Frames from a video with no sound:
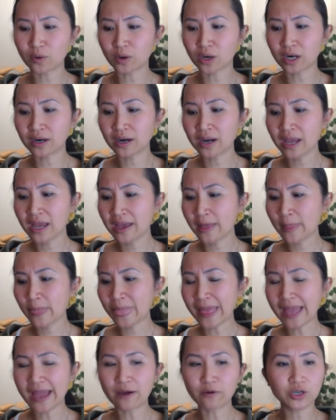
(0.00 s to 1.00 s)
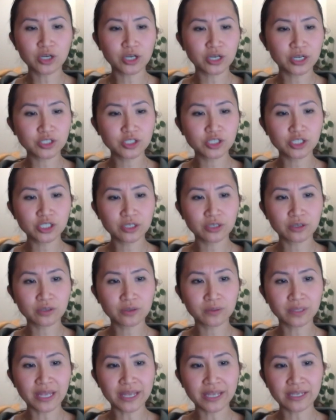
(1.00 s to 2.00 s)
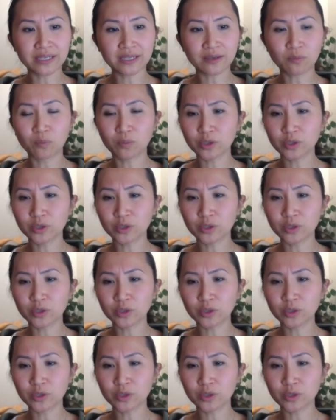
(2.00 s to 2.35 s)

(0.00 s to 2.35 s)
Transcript: Or how could you, like,